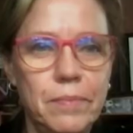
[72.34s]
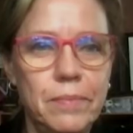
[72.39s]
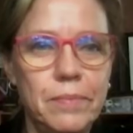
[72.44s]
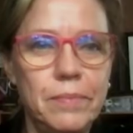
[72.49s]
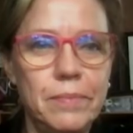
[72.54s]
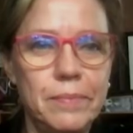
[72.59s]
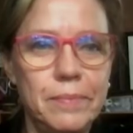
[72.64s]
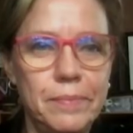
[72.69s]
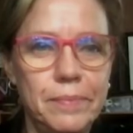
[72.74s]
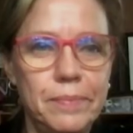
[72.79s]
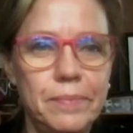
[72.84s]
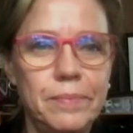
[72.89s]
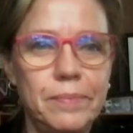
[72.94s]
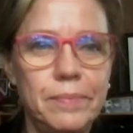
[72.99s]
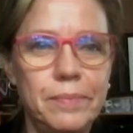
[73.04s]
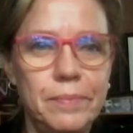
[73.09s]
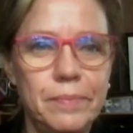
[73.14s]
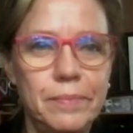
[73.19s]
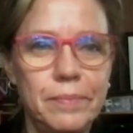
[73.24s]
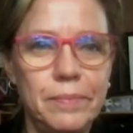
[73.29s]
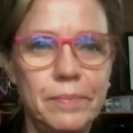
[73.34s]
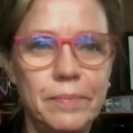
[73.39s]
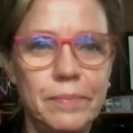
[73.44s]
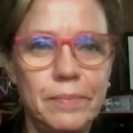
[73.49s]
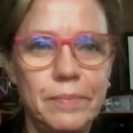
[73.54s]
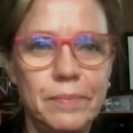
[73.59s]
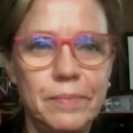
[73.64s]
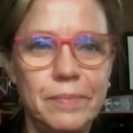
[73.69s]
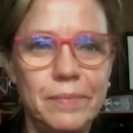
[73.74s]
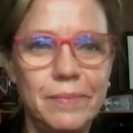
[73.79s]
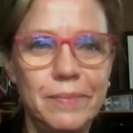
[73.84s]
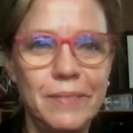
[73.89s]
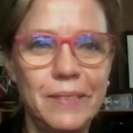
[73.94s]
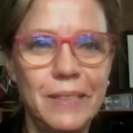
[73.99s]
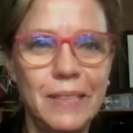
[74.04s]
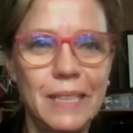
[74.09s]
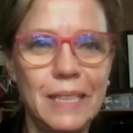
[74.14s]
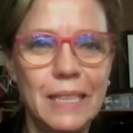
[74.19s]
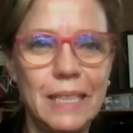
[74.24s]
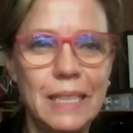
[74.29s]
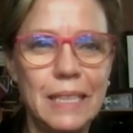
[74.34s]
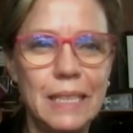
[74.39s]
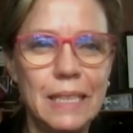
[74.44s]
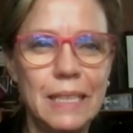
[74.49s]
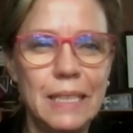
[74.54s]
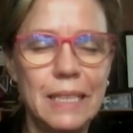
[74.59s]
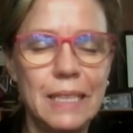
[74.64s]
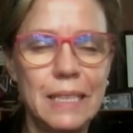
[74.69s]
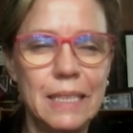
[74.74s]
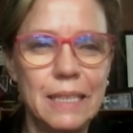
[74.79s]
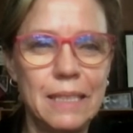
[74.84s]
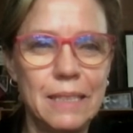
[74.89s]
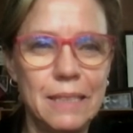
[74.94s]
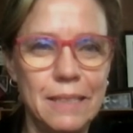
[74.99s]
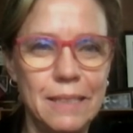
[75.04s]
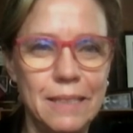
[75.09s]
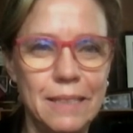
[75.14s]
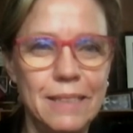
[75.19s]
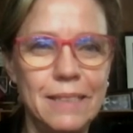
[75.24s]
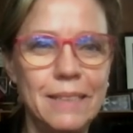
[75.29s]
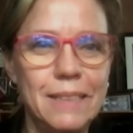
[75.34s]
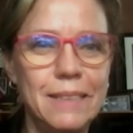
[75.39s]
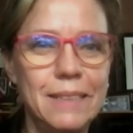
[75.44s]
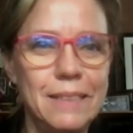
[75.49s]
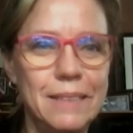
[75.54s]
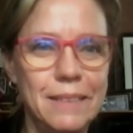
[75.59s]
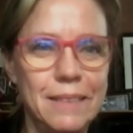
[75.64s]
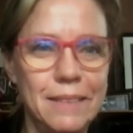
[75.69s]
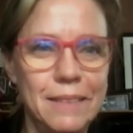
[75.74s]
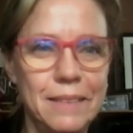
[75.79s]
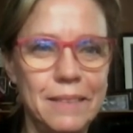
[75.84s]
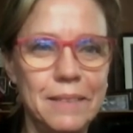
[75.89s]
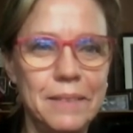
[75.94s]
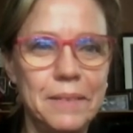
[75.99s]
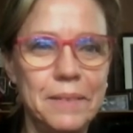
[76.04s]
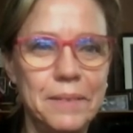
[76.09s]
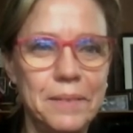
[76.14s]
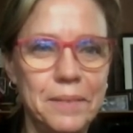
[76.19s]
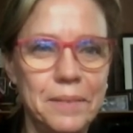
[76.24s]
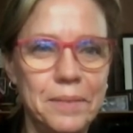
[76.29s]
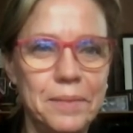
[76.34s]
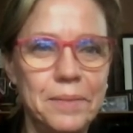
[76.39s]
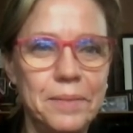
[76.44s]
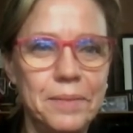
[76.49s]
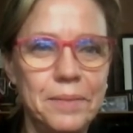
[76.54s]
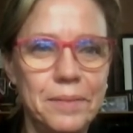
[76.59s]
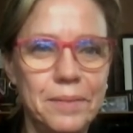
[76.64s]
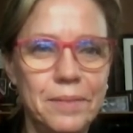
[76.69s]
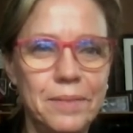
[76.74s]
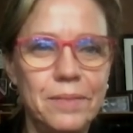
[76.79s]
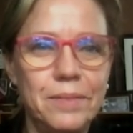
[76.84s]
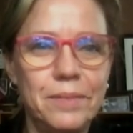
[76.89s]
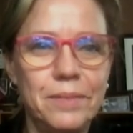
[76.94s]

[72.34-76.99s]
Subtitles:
No words are spoken by the person on screen.